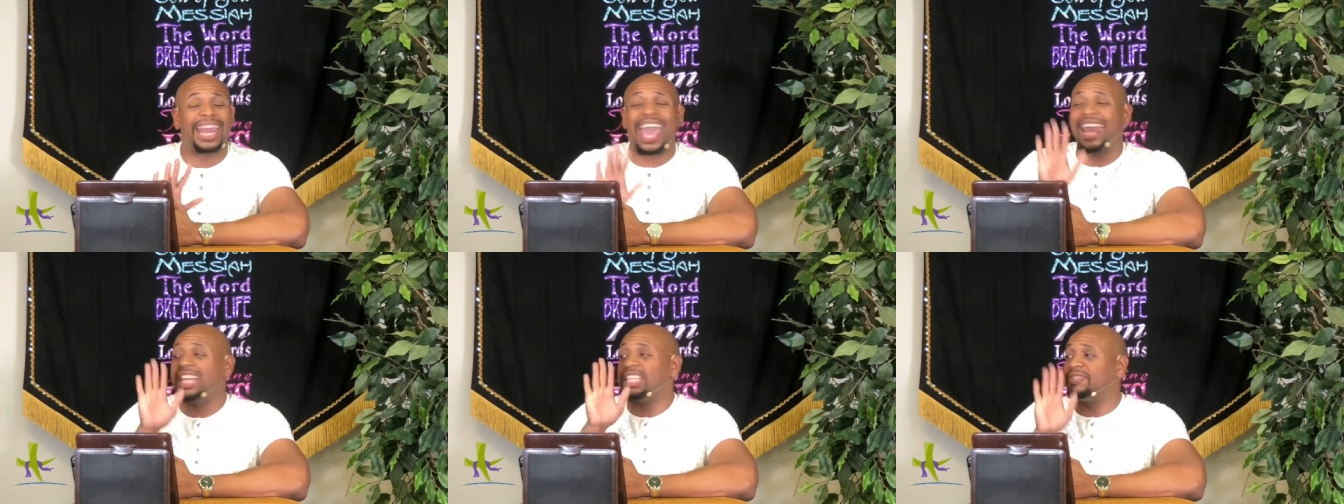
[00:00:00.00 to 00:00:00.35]

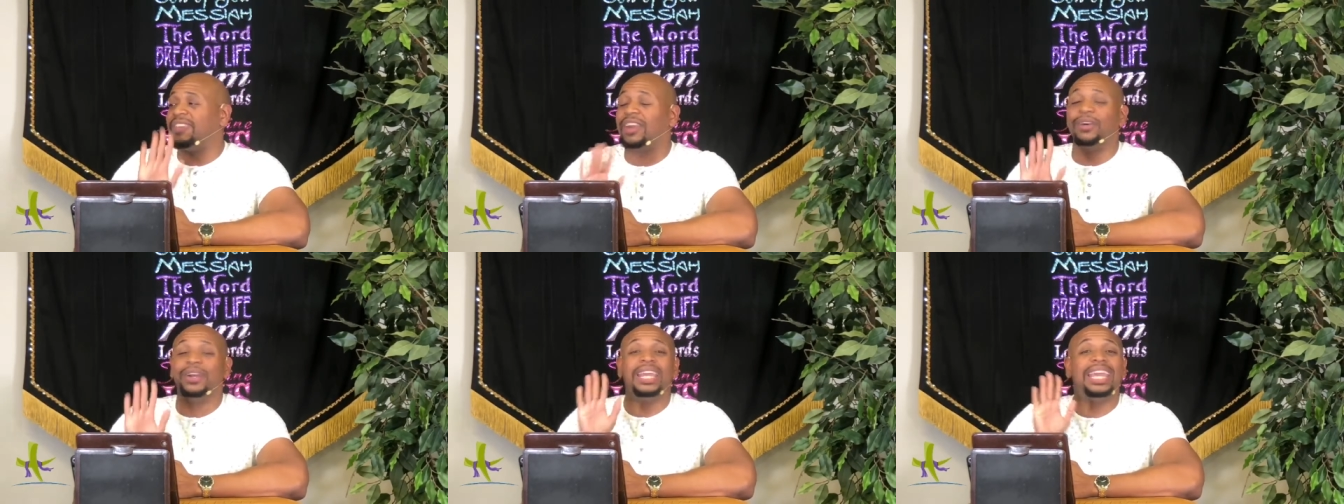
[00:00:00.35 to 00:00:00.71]
and it's
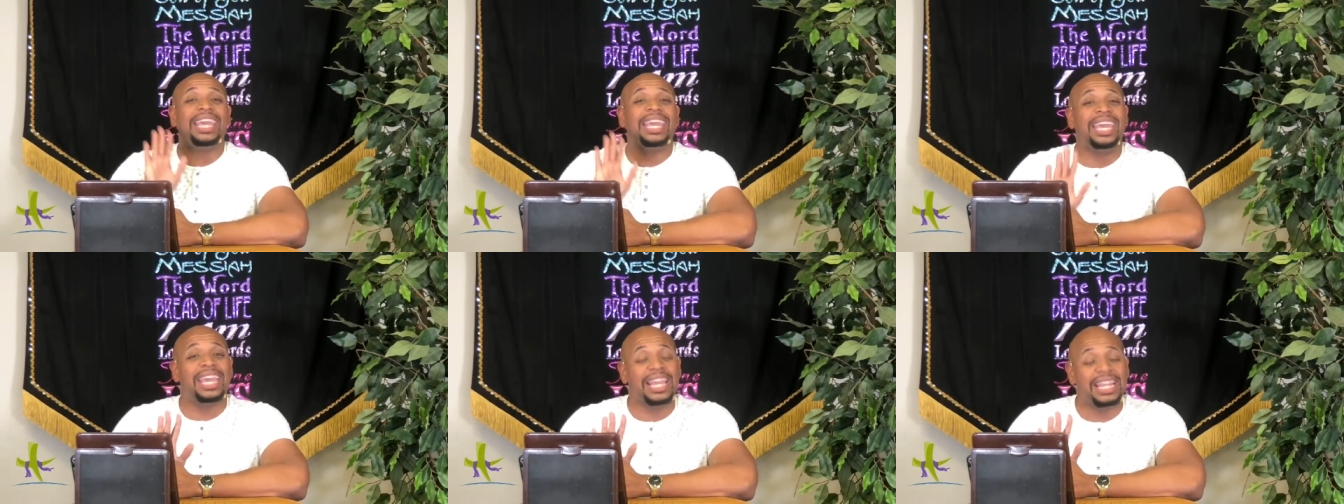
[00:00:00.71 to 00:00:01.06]
very
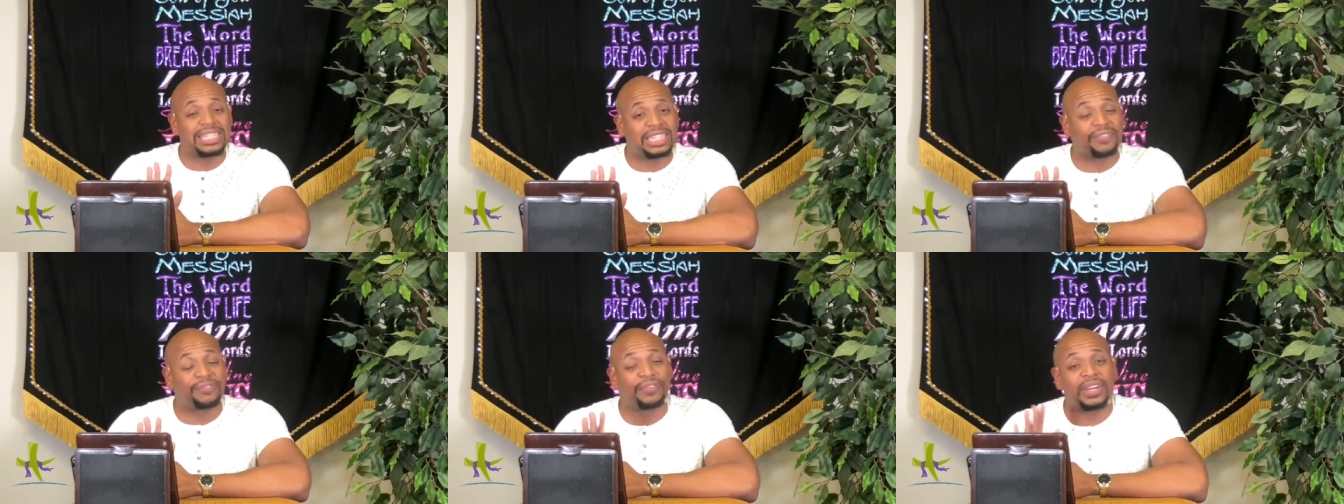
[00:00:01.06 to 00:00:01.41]

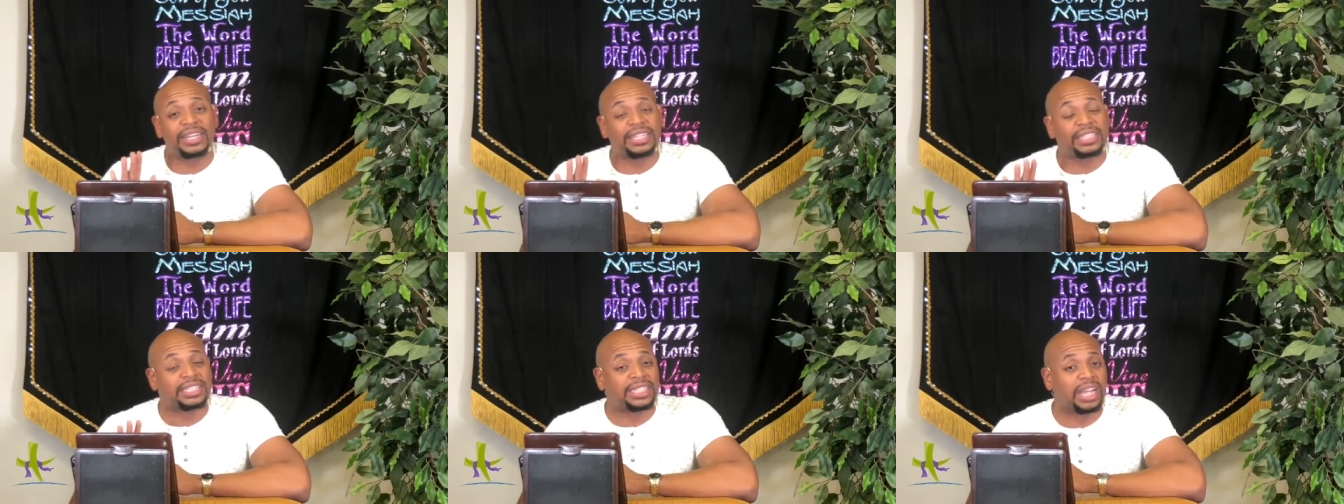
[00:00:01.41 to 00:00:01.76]
easy for
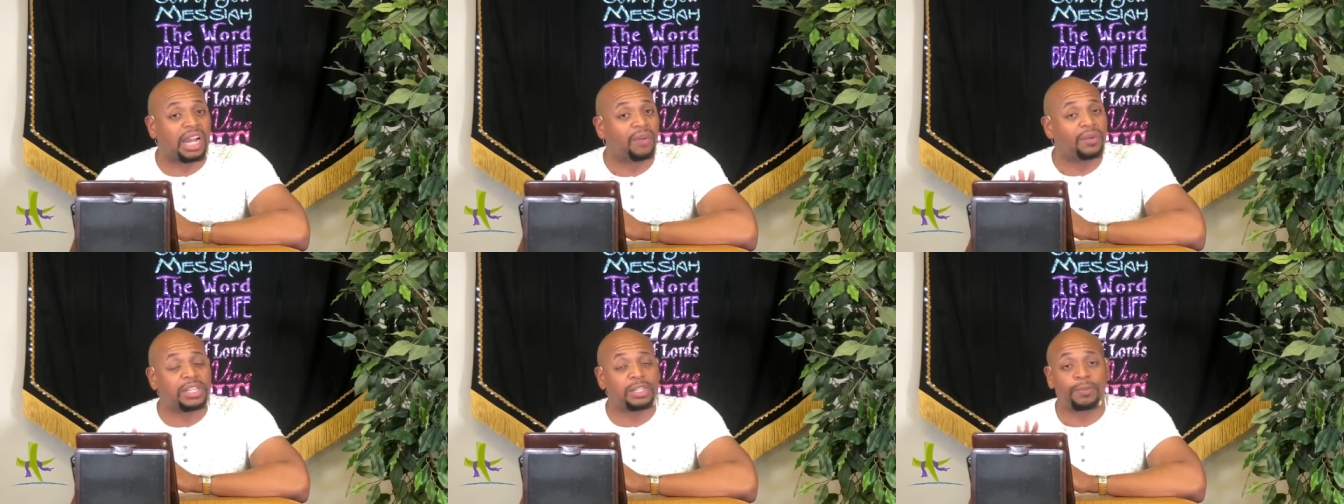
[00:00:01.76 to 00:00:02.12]

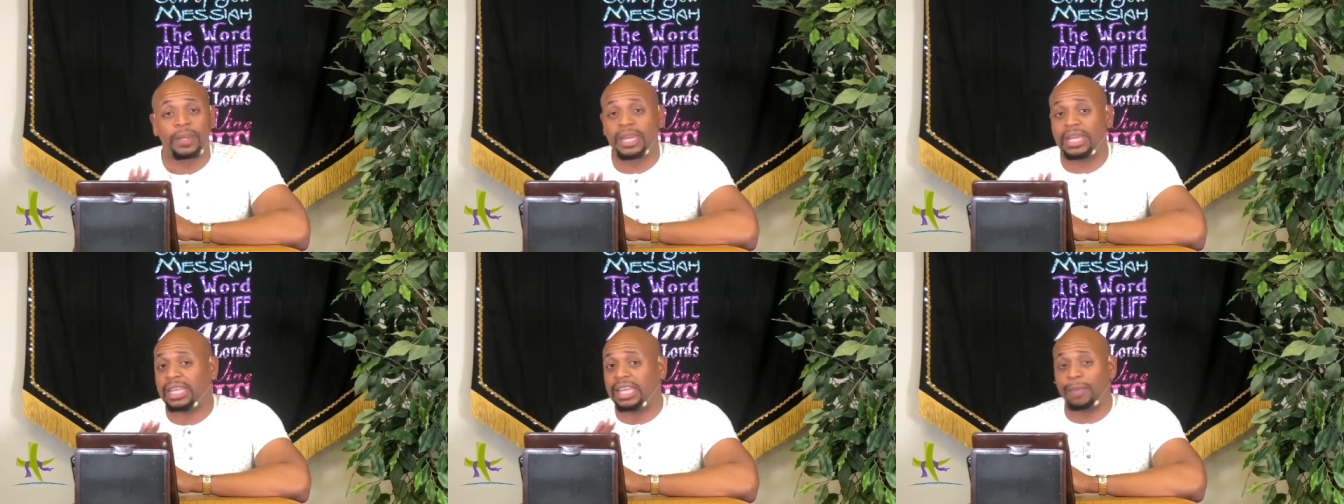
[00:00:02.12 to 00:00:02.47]

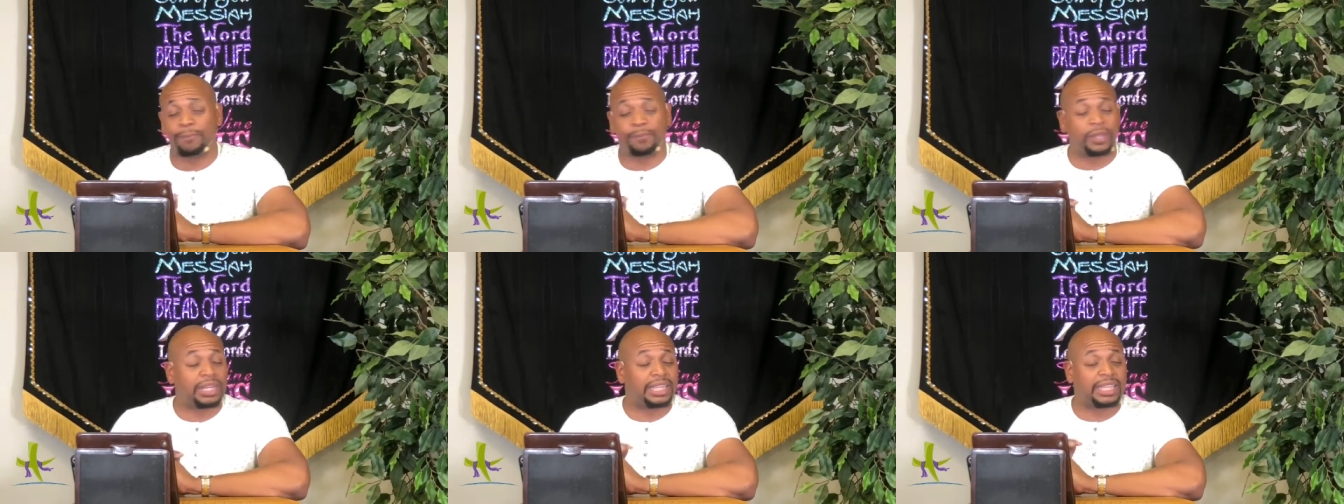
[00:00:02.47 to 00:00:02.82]
discouragement to
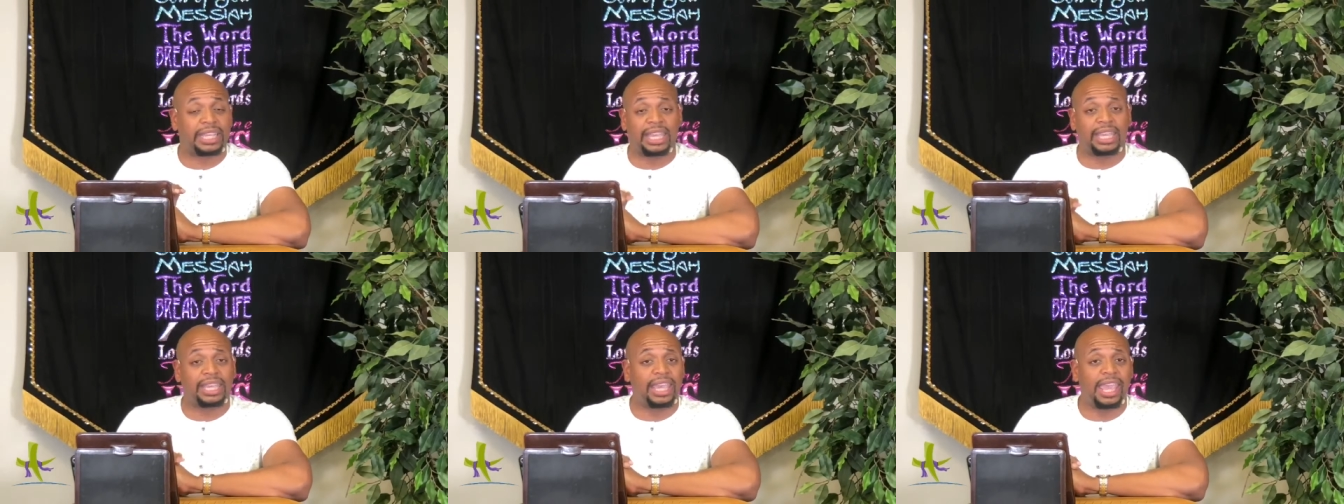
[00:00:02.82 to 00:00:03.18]
keep to
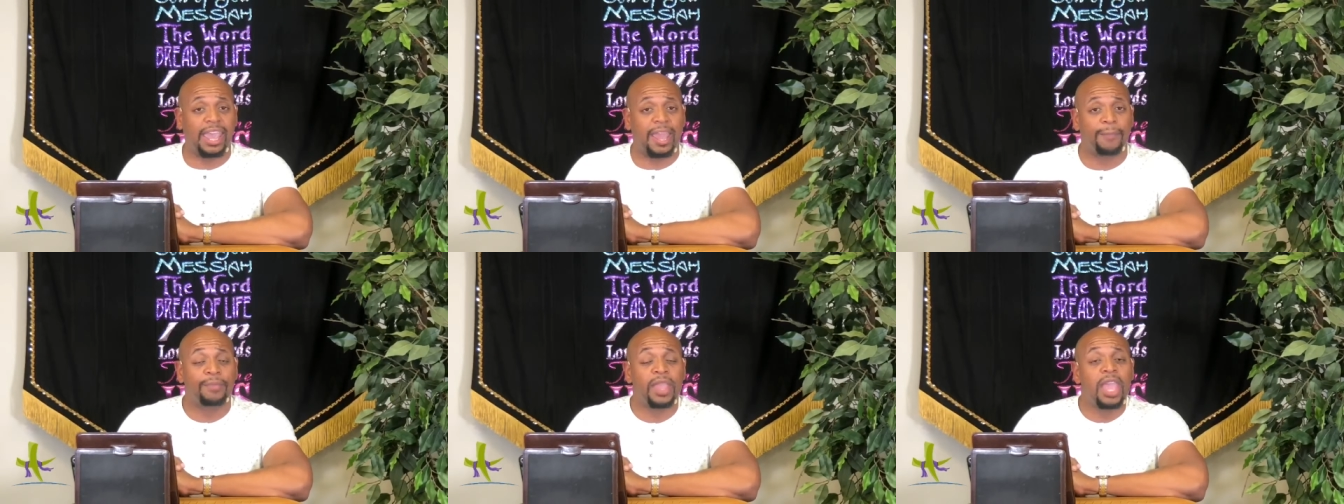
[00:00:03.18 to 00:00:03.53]
kick in.